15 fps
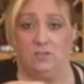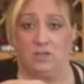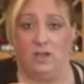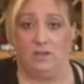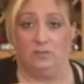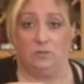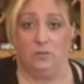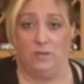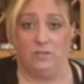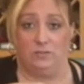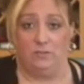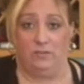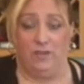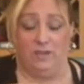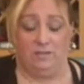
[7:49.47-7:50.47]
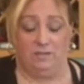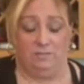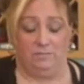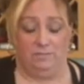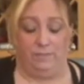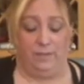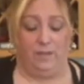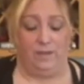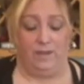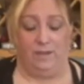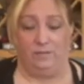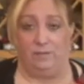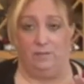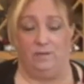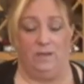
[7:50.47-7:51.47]
giant tweezer things that pluck
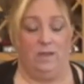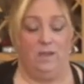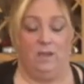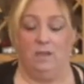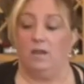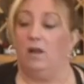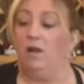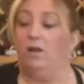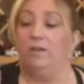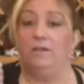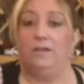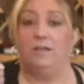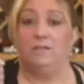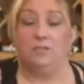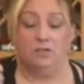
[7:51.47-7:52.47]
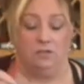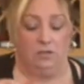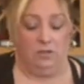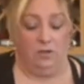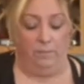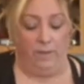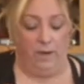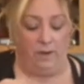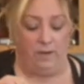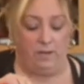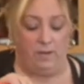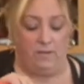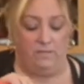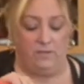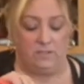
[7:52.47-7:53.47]
out all you need is a good little paring knife.